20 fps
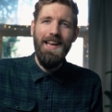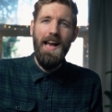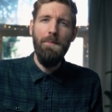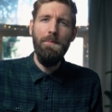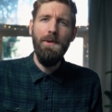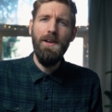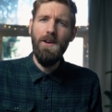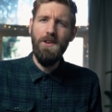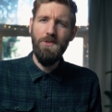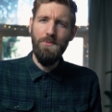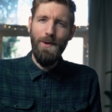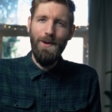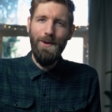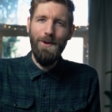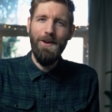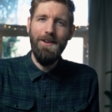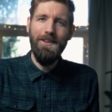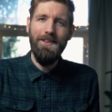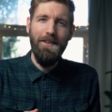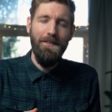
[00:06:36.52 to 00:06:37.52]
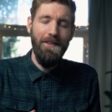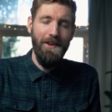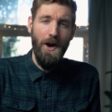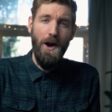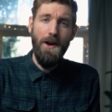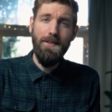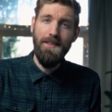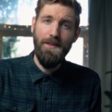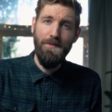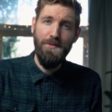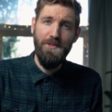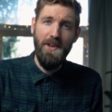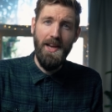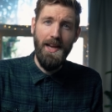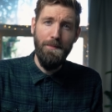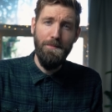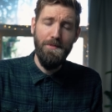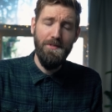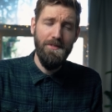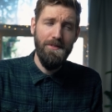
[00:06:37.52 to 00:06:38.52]
And because we learned the octave
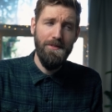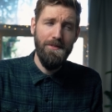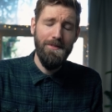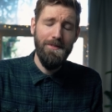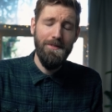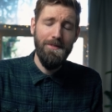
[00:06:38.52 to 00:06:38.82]
shapes,